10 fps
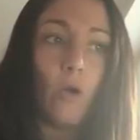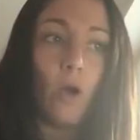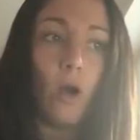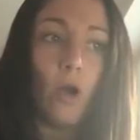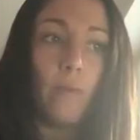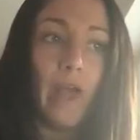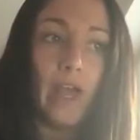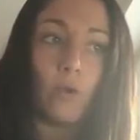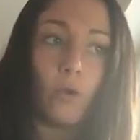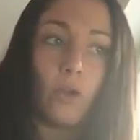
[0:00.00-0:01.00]

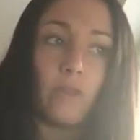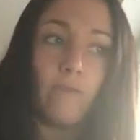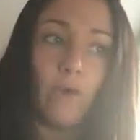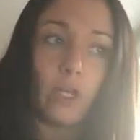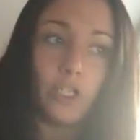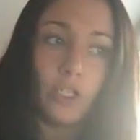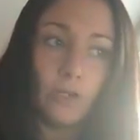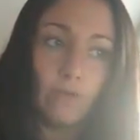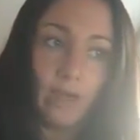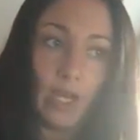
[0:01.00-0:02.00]
and/or the function
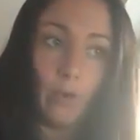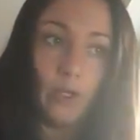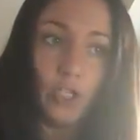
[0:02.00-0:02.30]
of language